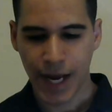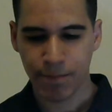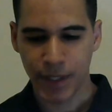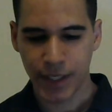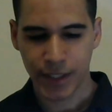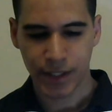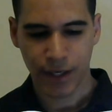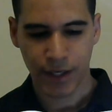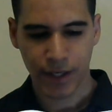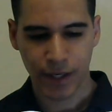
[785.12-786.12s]

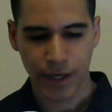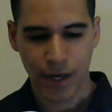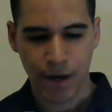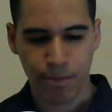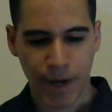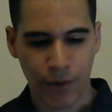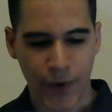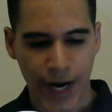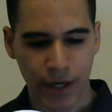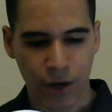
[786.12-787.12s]
administered by
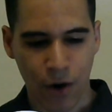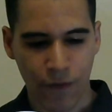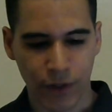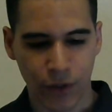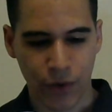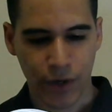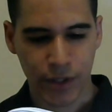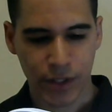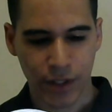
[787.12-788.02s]
white overlords